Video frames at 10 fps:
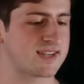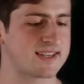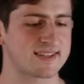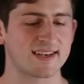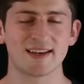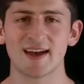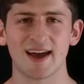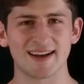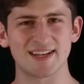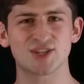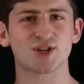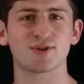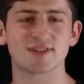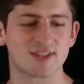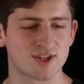Is it an
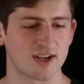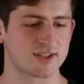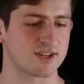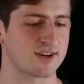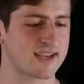insurance adjuster?